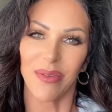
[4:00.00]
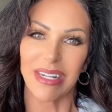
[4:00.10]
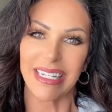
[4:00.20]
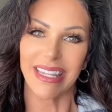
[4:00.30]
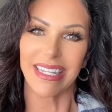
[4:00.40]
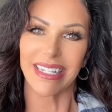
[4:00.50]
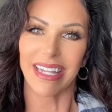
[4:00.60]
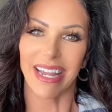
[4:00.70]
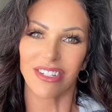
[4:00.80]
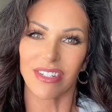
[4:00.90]
We did this
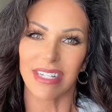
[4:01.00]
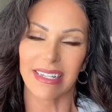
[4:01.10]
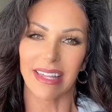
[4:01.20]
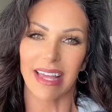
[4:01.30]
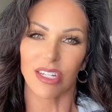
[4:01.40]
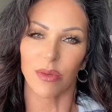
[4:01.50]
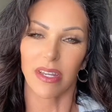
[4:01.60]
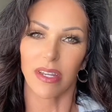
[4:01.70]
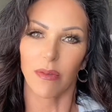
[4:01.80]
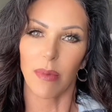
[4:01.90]
exercise last week.
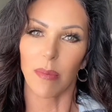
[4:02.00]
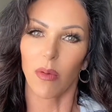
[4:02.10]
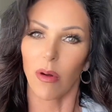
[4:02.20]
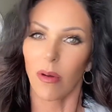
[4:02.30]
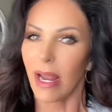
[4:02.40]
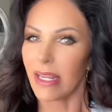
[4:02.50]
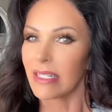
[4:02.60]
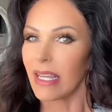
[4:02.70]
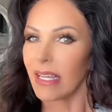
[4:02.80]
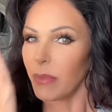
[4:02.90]
Remember where I
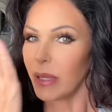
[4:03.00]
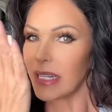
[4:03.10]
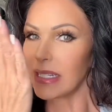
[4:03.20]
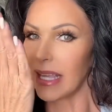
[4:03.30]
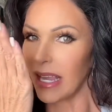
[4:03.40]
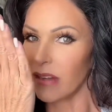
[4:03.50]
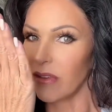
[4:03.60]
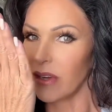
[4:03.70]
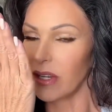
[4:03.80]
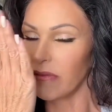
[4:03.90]
said place the hand in
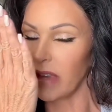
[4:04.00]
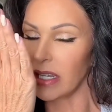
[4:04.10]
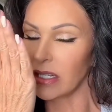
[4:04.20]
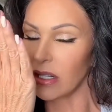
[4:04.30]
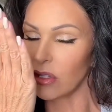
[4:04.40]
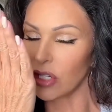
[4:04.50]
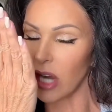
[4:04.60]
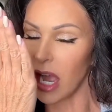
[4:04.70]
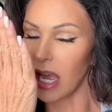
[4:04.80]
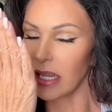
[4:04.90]
front of your face, close your
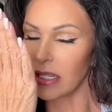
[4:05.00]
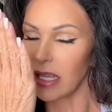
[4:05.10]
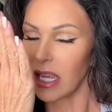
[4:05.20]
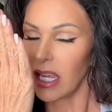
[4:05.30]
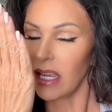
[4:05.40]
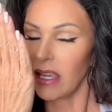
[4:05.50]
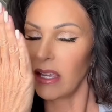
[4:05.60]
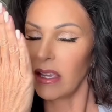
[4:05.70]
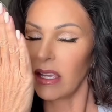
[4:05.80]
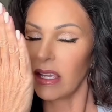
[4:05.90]
eyes,
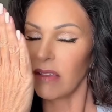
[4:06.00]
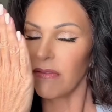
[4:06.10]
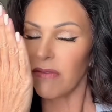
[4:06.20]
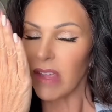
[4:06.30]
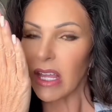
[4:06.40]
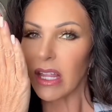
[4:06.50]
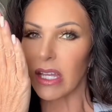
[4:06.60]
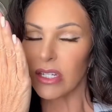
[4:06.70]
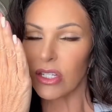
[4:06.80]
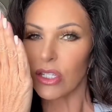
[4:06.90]
feel it
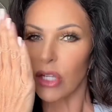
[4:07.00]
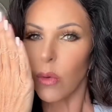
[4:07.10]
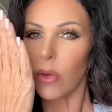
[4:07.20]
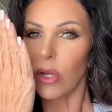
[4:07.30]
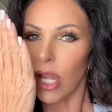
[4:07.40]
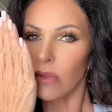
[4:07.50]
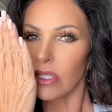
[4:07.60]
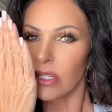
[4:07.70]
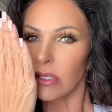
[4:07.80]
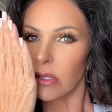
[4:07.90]
so close
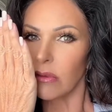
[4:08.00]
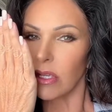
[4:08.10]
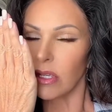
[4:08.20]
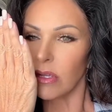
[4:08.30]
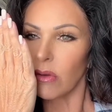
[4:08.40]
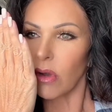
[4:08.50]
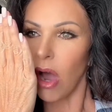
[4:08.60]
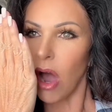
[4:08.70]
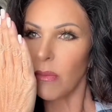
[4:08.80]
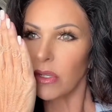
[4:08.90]
to you that you
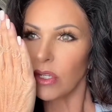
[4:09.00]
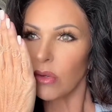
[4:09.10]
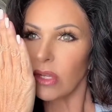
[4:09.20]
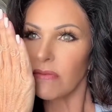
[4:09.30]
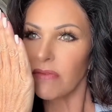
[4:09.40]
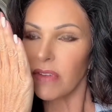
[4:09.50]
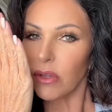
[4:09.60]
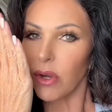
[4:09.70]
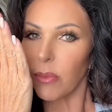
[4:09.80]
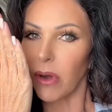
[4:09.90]
you can feel
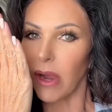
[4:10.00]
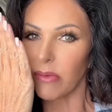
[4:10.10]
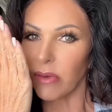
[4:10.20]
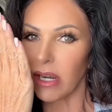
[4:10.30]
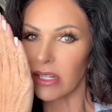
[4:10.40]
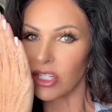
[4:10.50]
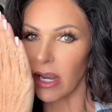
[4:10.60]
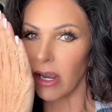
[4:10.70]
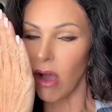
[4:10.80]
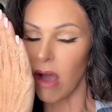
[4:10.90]
your breath ricocheting
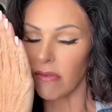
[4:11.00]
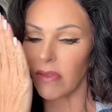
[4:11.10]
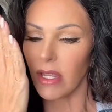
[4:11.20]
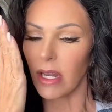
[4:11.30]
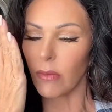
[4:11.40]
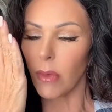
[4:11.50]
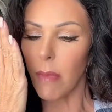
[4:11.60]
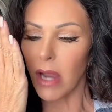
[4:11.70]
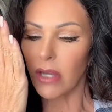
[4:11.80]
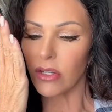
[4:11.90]
off of it and
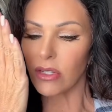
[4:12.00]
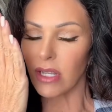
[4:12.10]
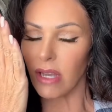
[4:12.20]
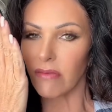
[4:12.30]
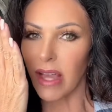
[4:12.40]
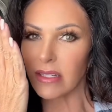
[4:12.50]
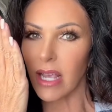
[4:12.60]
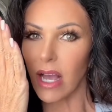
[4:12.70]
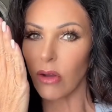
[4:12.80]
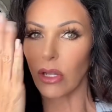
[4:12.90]
remind yourself that's
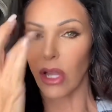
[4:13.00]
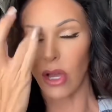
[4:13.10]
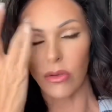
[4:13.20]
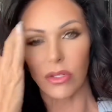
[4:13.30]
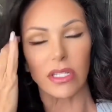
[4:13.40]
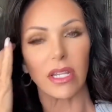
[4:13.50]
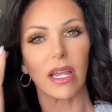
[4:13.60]
how close